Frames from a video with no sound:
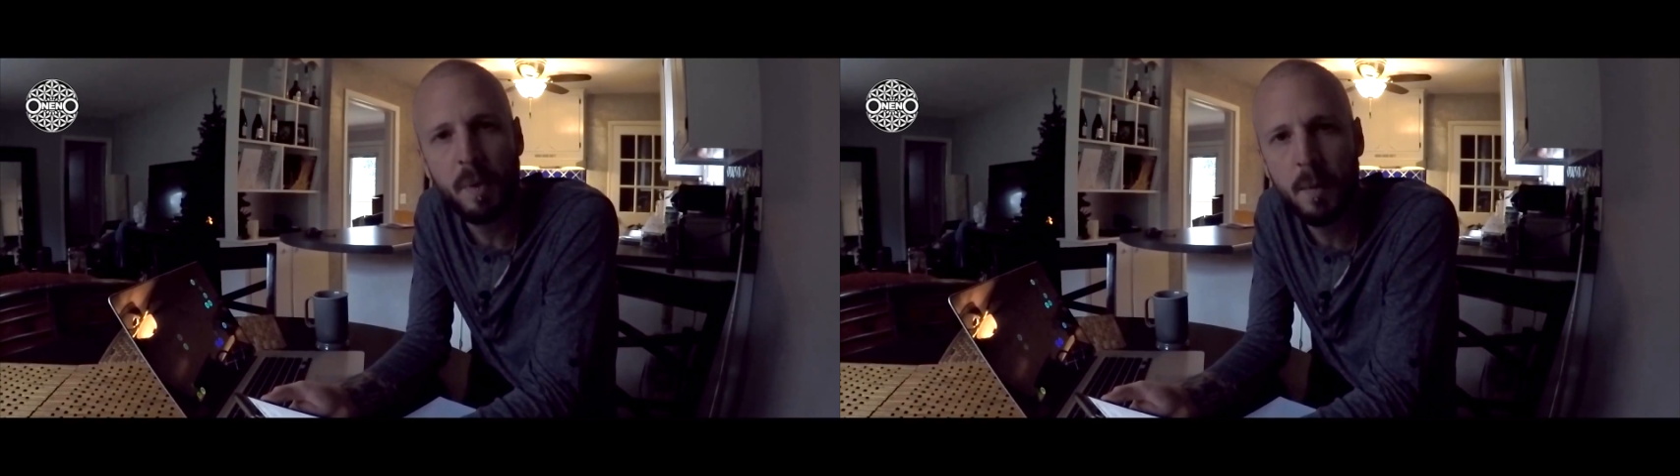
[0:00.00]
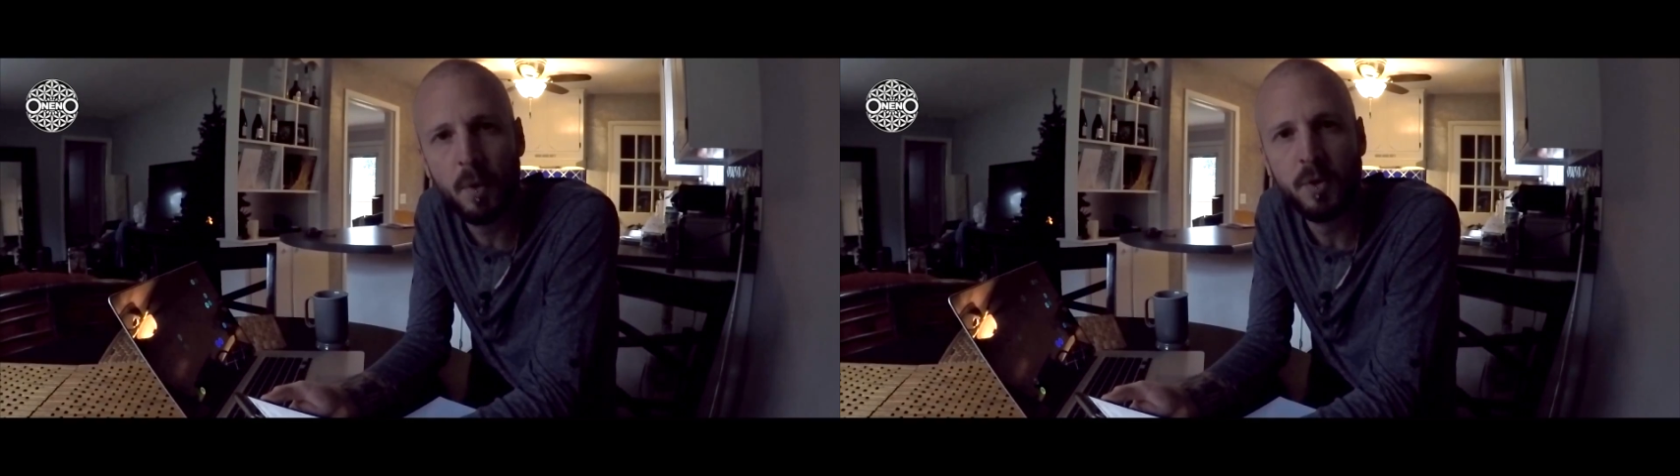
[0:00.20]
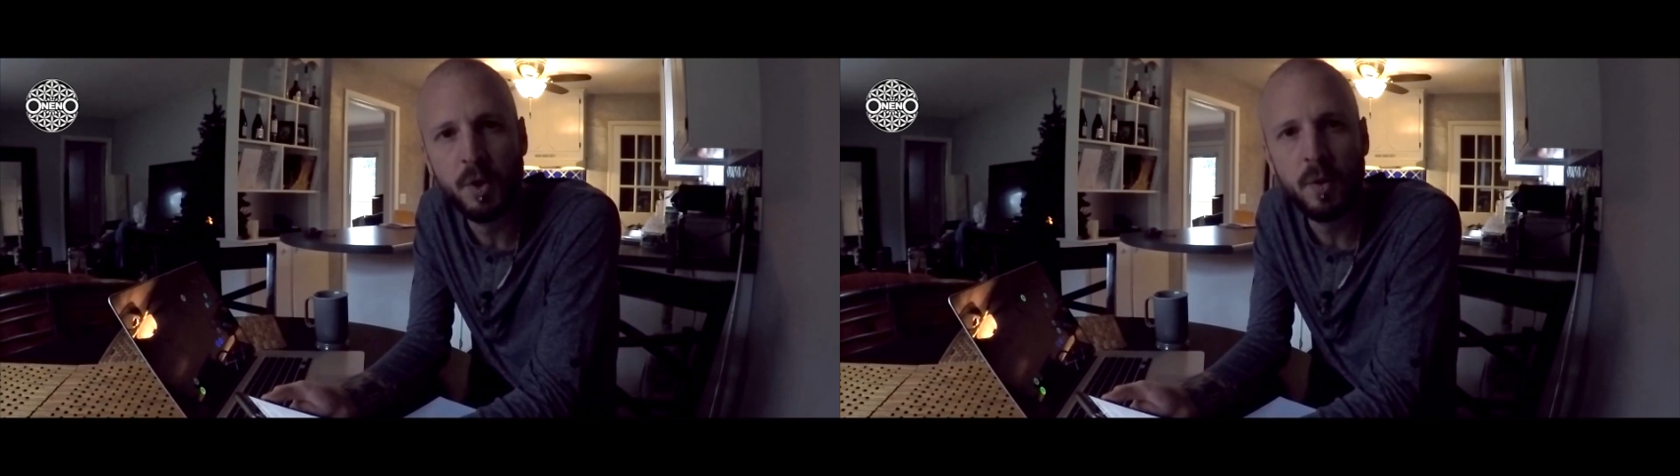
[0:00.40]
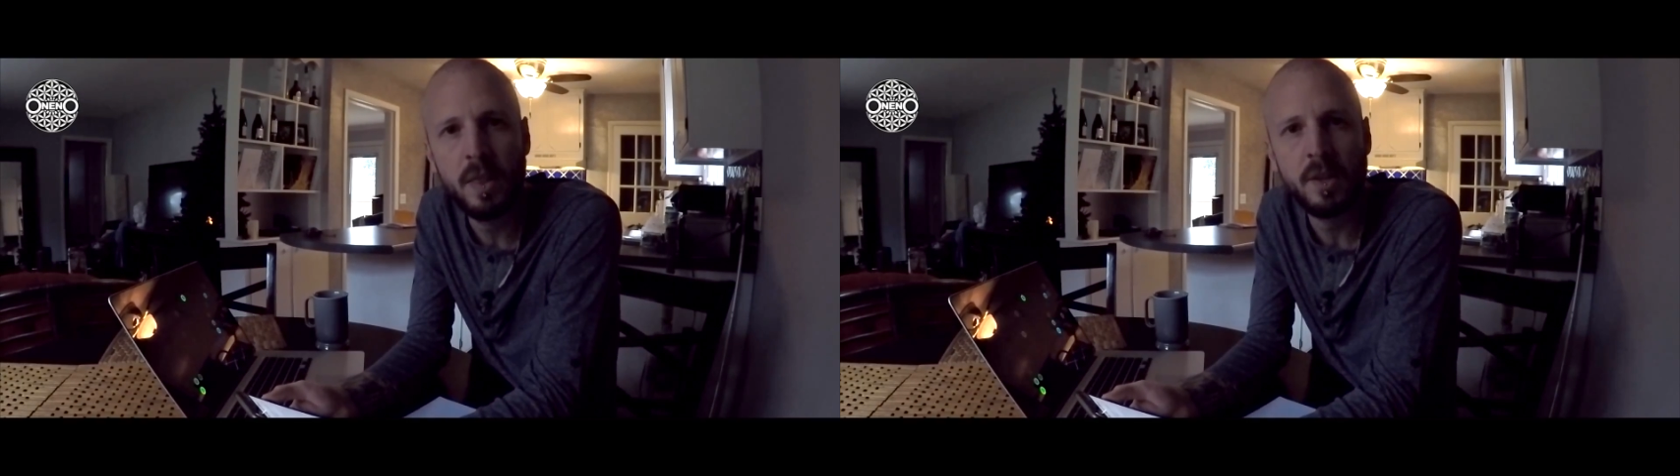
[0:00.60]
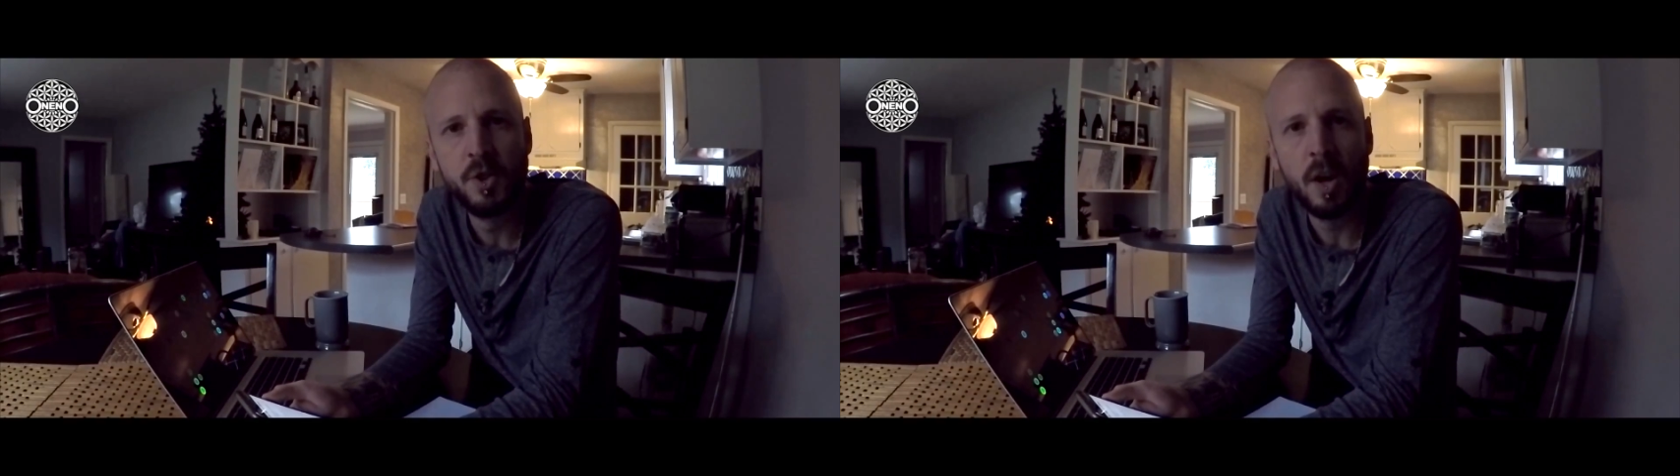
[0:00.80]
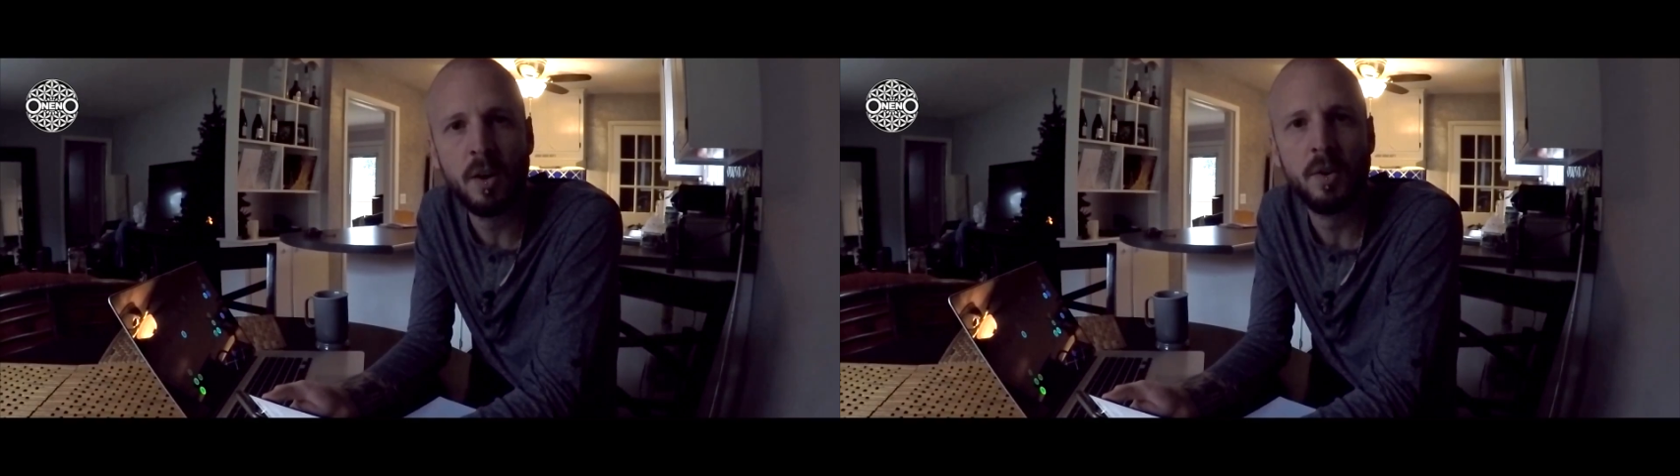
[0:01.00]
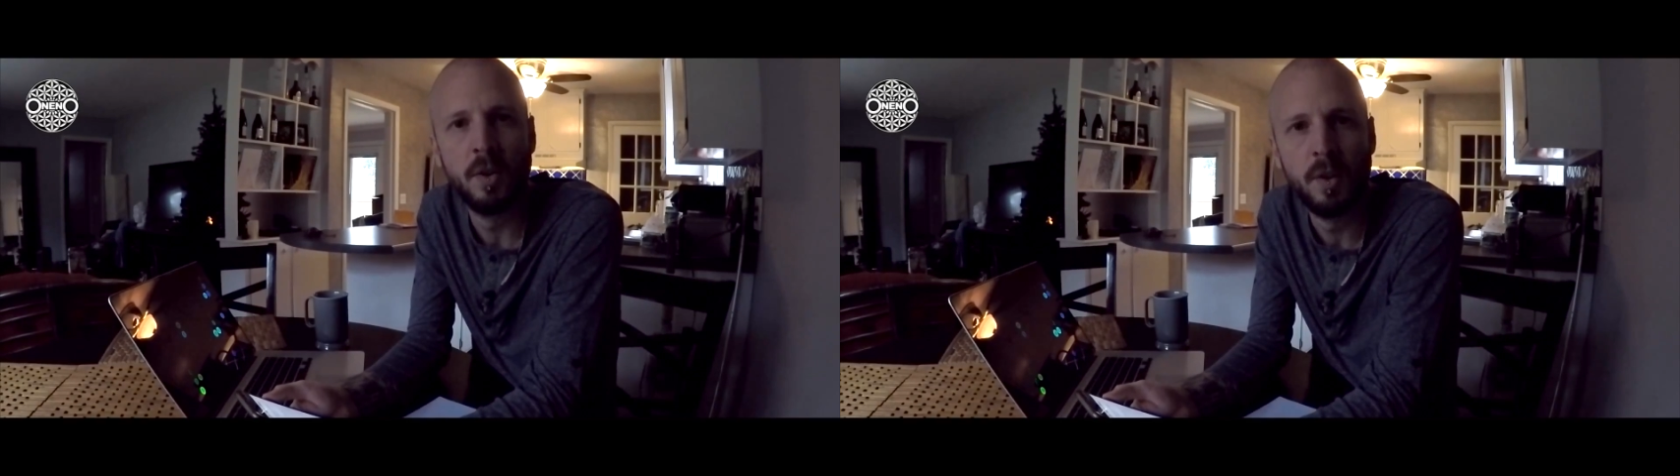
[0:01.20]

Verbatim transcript: people do in the jungle,